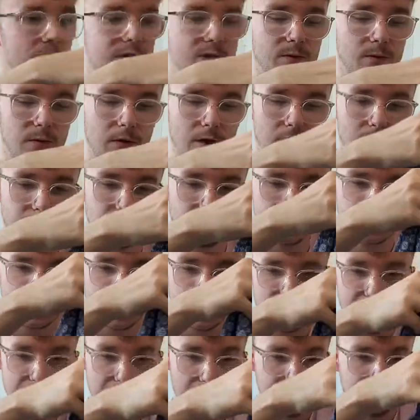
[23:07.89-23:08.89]
it's worth because
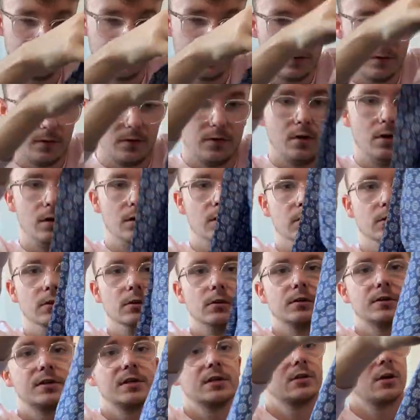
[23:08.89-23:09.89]
I have not
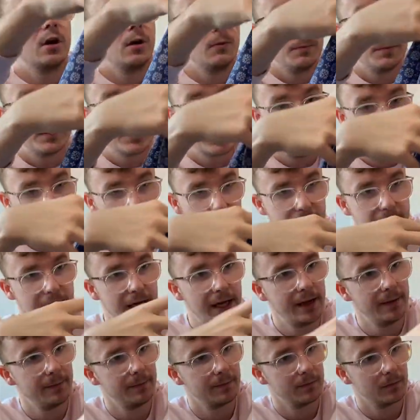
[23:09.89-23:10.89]
looked at comps on it
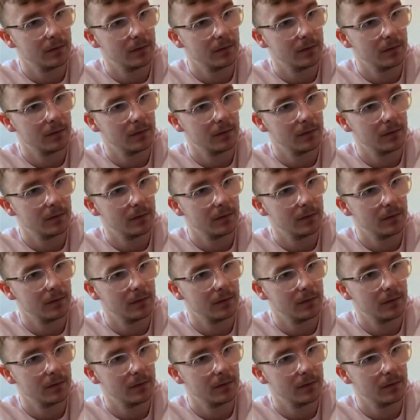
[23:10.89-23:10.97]
yet.